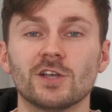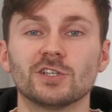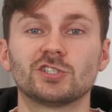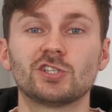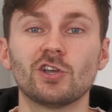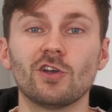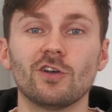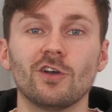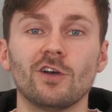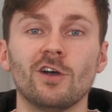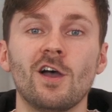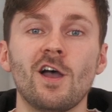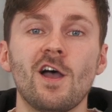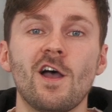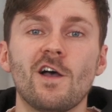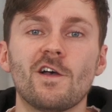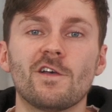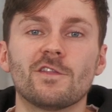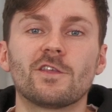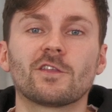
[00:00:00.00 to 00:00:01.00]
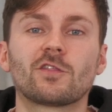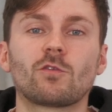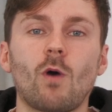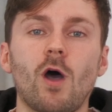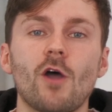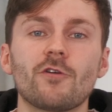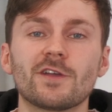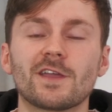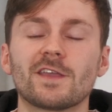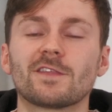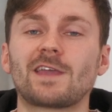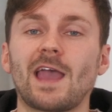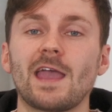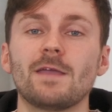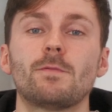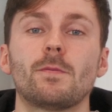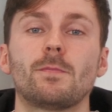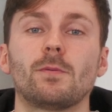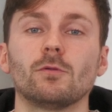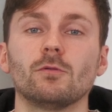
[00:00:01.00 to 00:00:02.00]
Sure, the Tuareg is
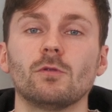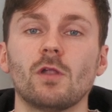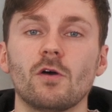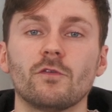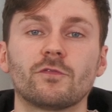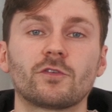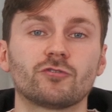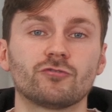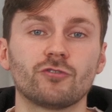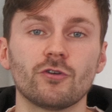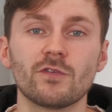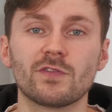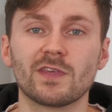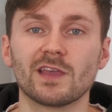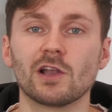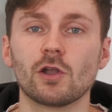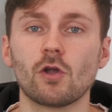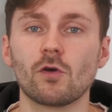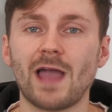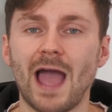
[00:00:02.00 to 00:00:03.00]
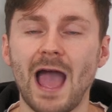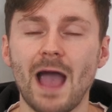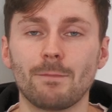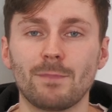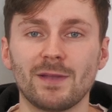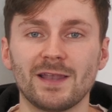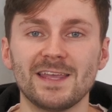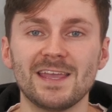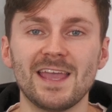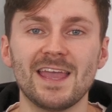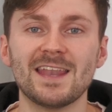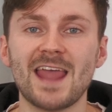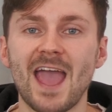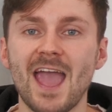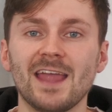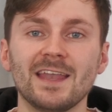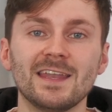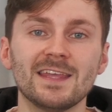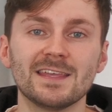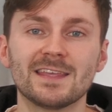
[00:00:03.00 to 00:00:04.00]
capable of cruising along happily in
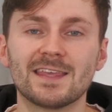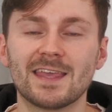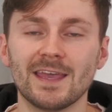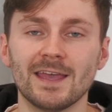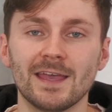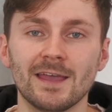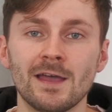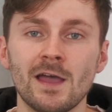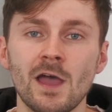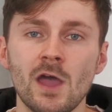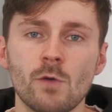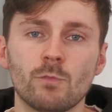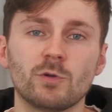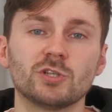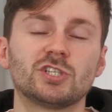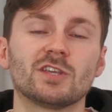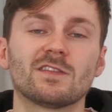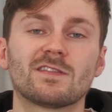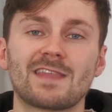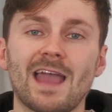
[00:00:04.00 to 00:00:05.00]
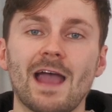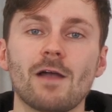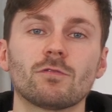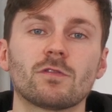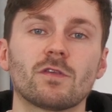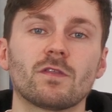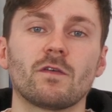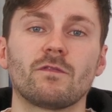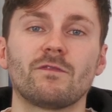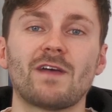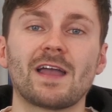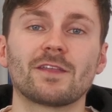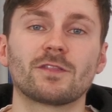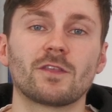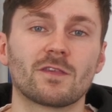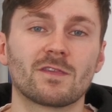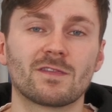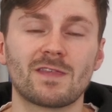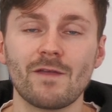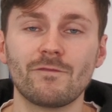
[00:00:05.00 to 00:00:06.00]
any gear, which is down to the fact that
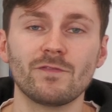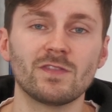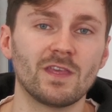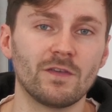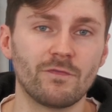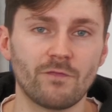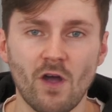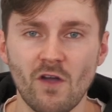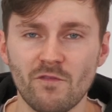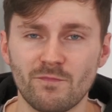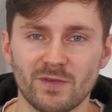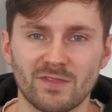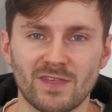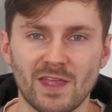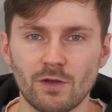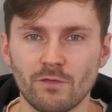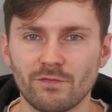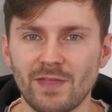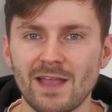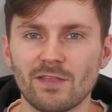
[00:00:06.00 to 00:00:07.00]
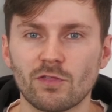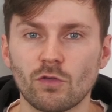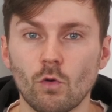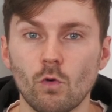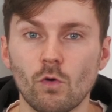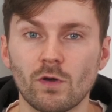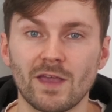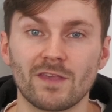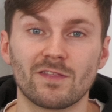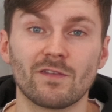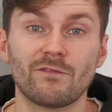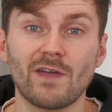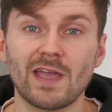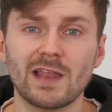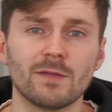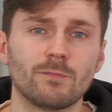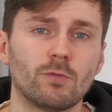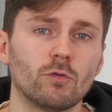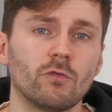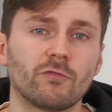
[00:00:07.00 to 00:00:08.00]
75% of that torque is
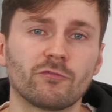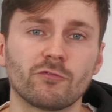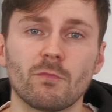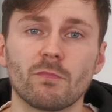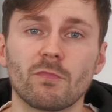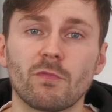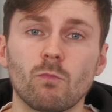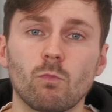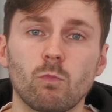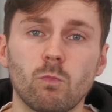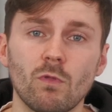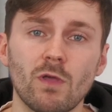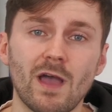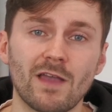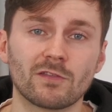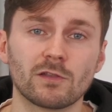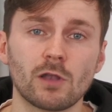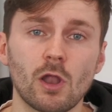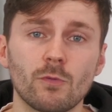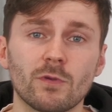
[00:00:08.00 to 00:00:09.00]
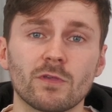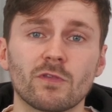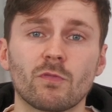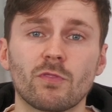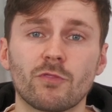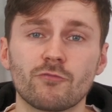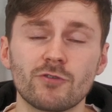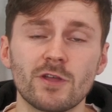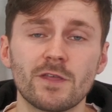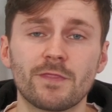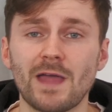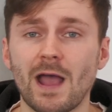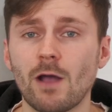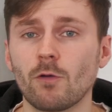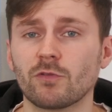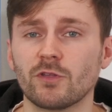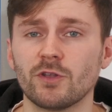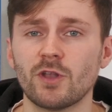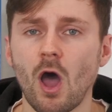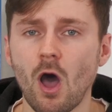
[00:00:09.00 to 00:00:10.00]
available from as low as
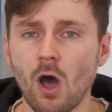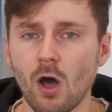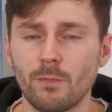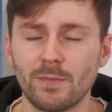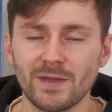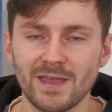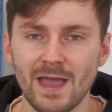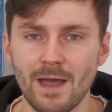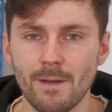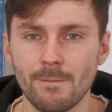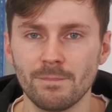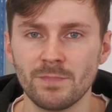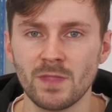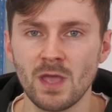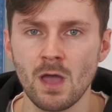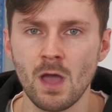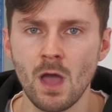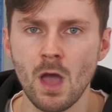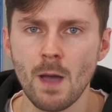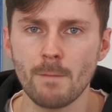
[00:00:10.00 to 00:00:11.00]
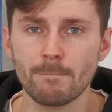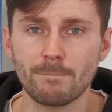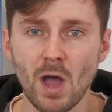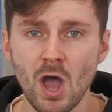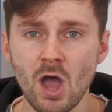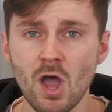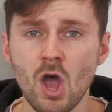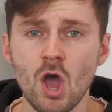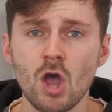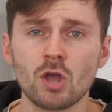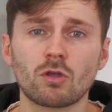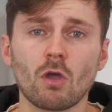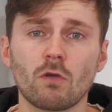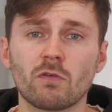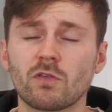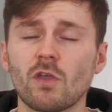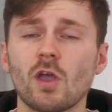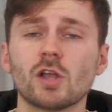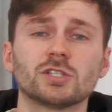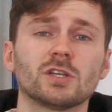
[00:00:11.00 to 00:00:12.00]
3000 RPM. But go
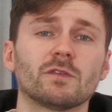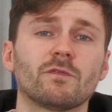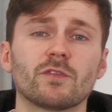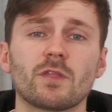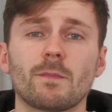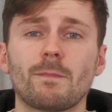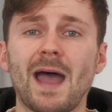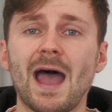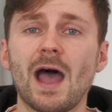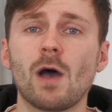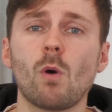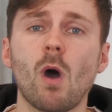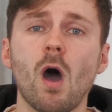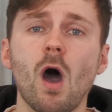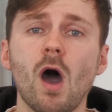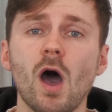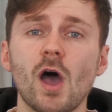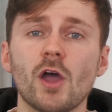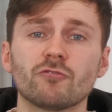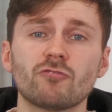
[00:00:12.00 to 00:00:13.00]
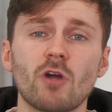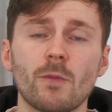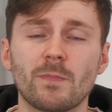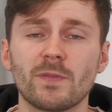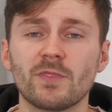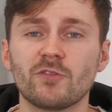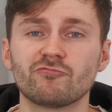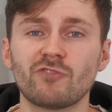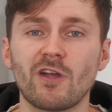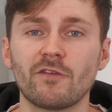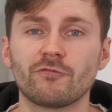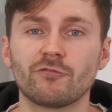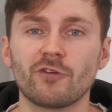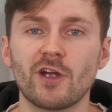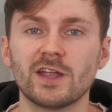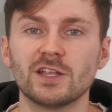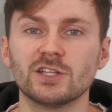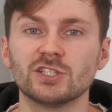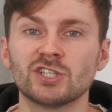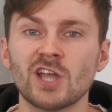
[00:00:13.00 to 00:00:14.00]
searching for the power higher up in the rev
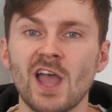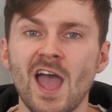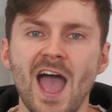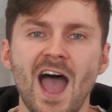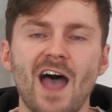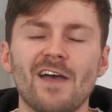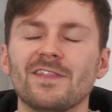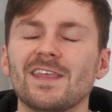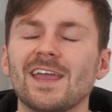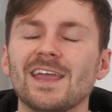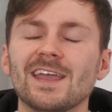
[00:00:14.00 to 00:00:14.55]
range and